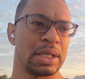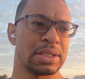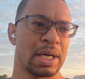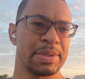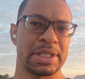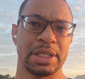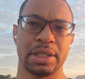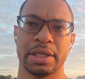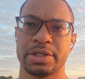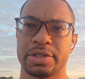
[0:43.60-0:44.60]
Thomas
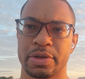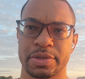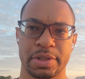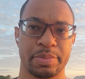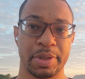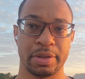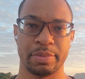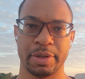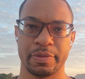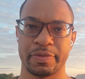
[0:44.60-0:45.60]
Healy has chosen the
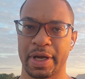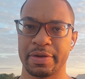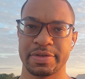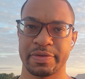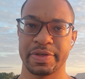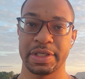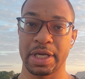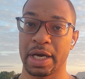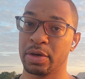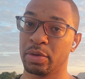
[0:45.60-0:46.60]
Peterbilt
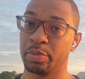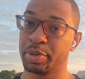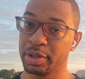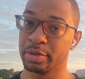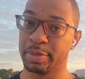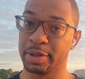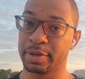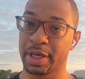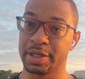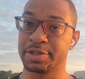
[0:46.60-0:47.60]
579, or
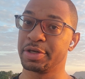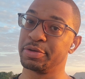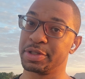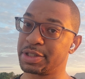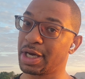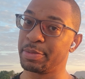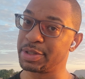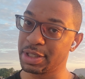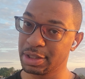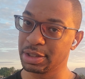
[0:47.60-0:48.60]
Peterbilt has chosen
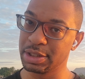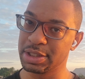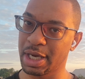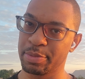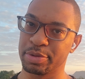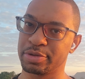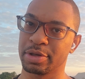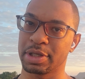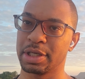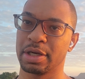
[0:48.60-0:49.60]
Thomas Healy's
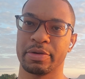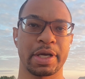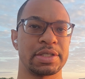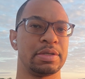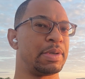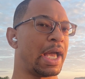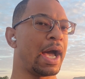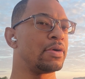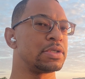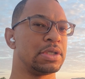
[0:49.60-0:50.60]
Hypertruck ERX to be
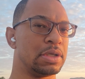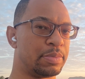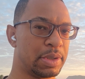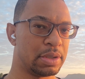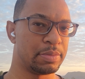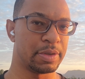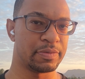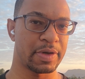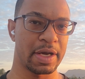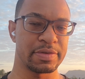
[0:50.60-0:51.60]
housed in the Peterbilt
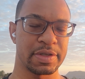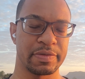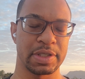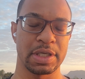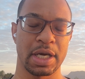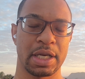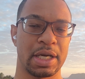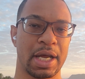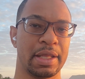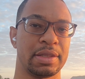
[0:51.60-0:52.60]
579,
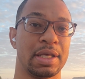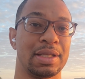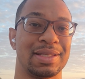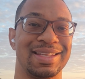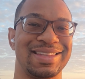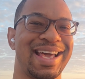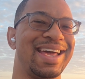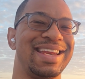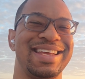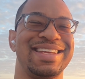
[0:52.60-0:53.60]
and I think that
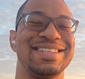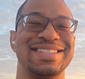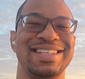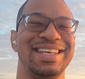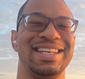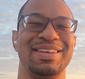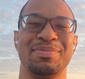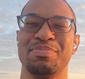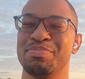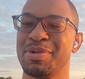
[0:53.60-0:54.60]
that is the
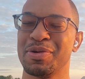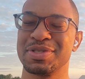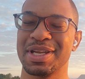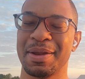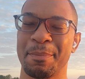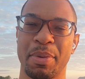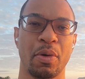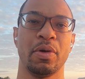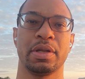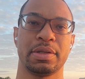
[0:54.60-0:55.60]
most
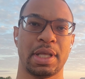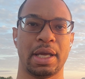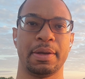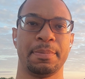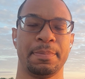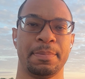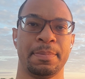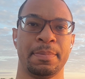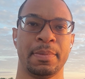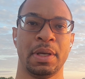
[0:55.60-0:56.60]
important thing,
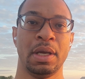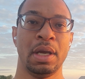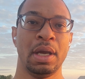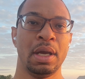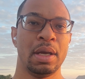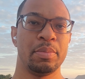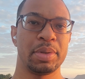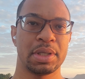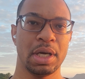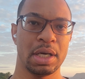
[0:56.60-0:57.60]

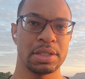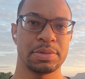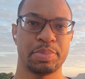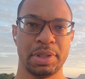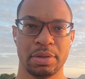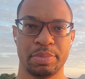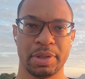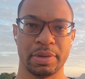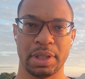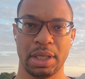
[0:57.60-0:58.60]
because
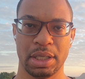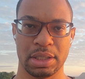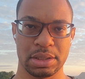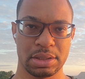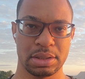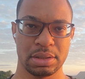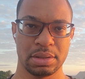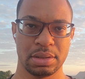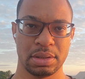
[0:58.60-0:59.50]
Peterbilt is